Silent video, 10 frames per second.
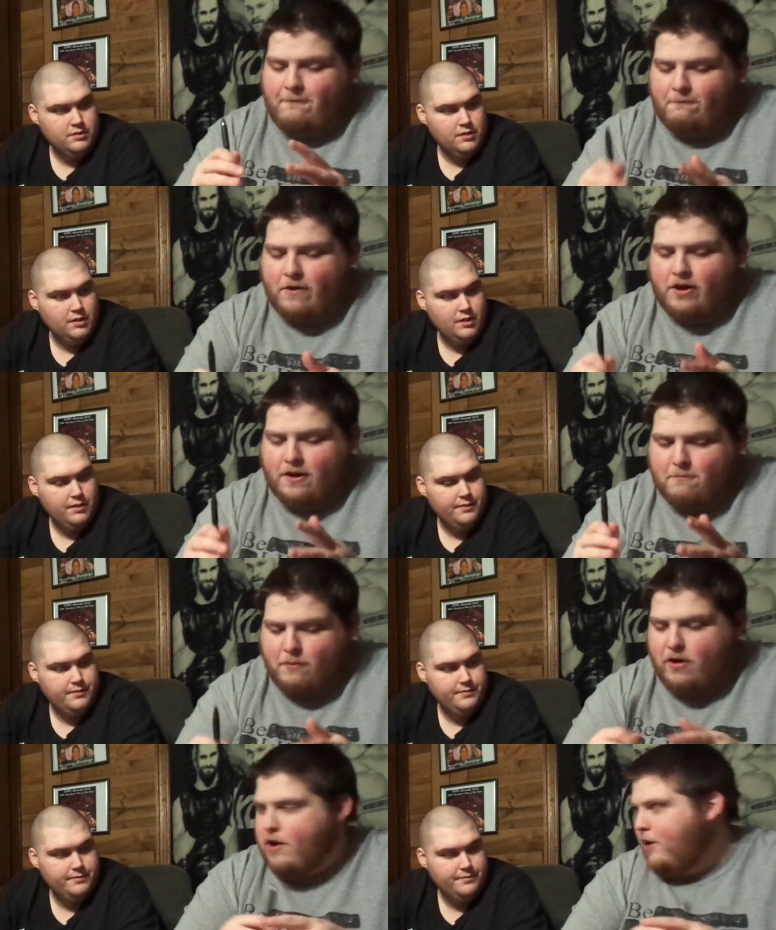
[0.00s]
Speaker 1: fuck
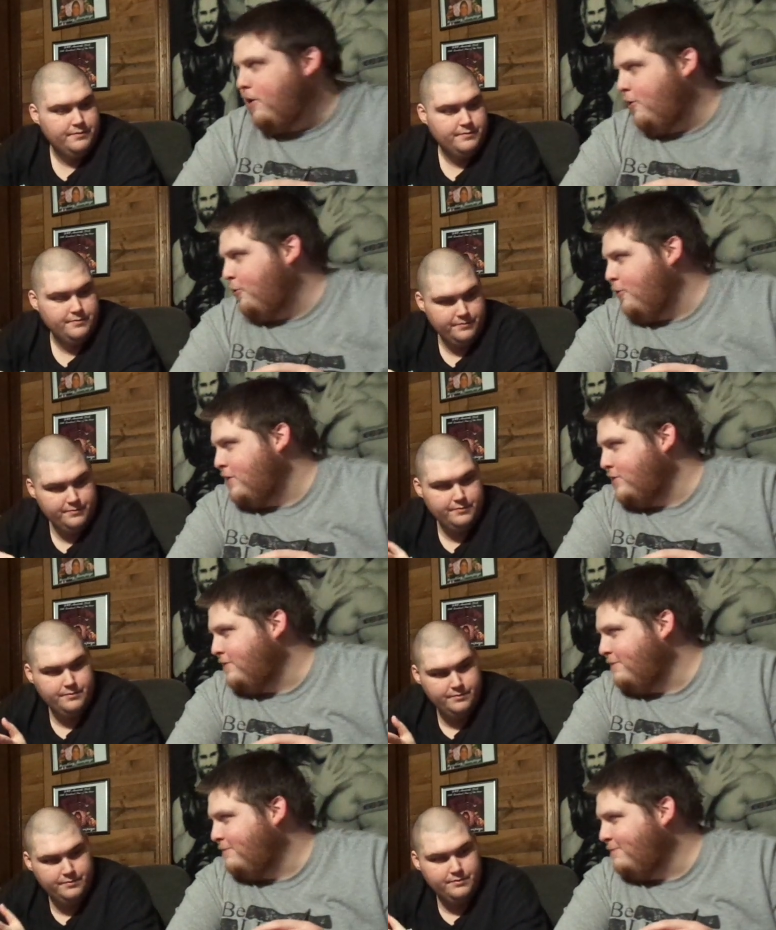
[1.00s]
Mary kill question.
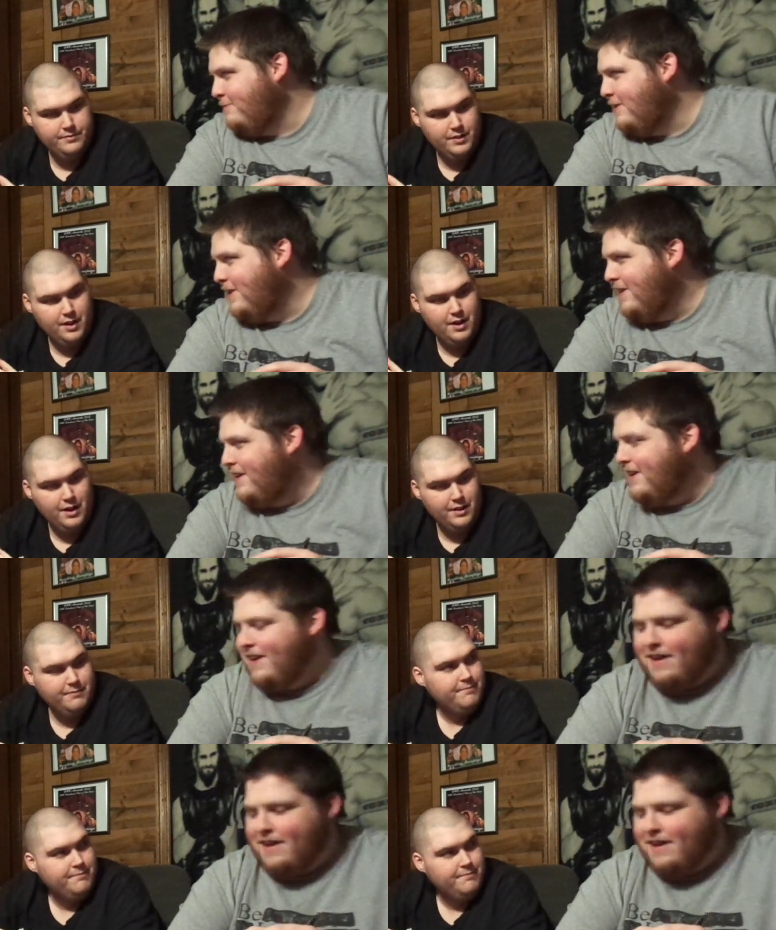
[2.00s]
All right.